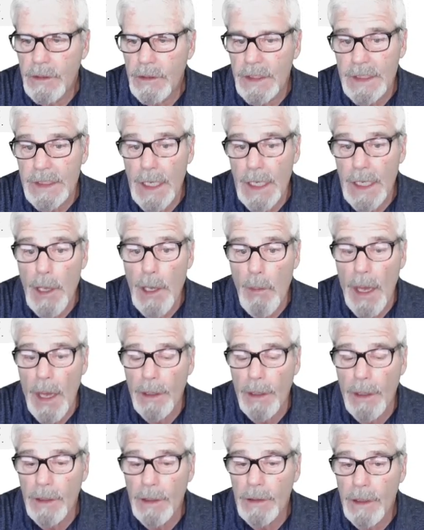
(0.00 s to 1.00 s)
to say
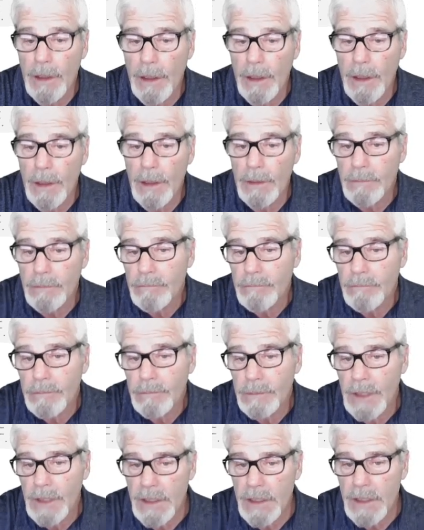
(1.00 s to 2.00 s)
about it, and
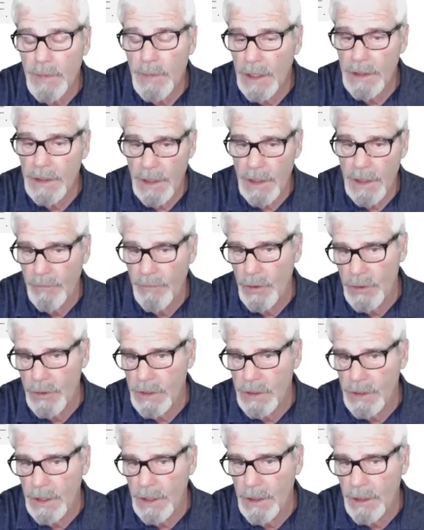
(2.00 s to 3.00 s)
that's because I've
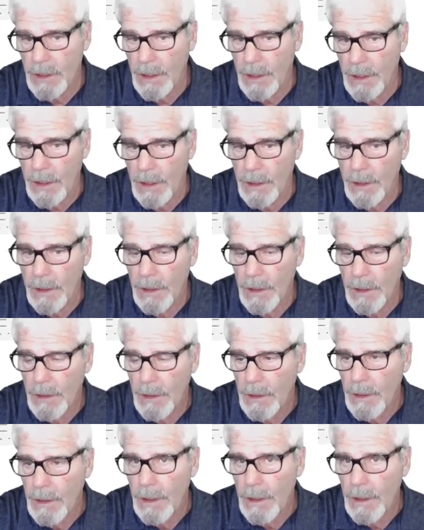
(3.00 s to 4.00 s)
used it and
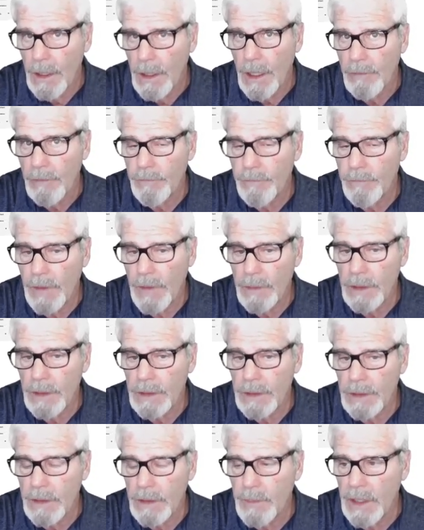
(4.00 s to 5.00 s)
I've found
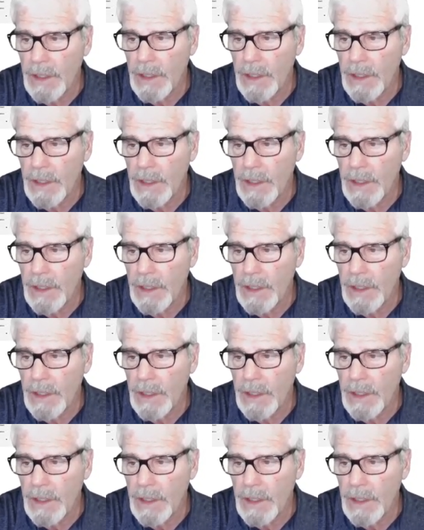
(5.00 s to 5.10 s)
it to